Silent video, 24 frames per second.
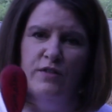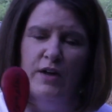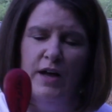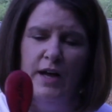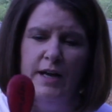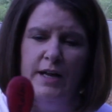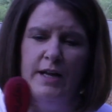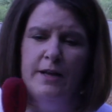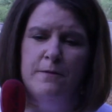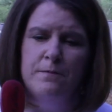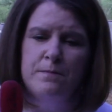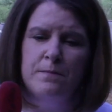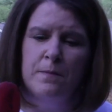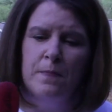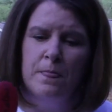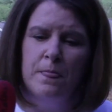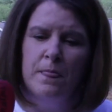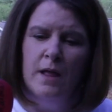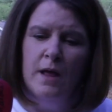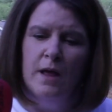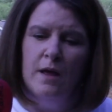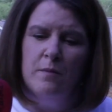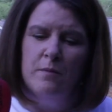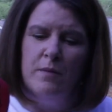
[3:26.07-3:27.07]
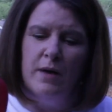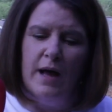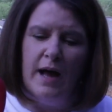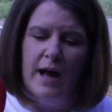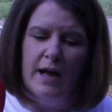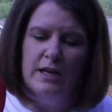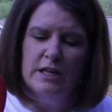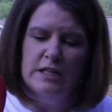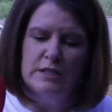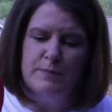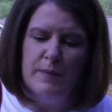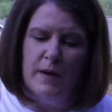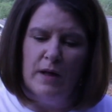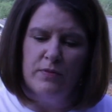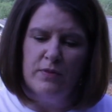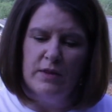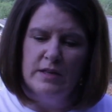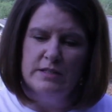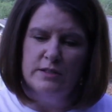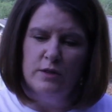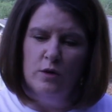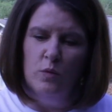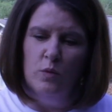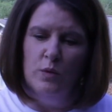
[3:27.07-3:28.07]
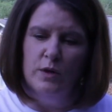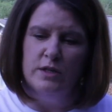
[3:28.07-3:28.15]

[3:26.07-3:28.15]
funny. But I just bought these little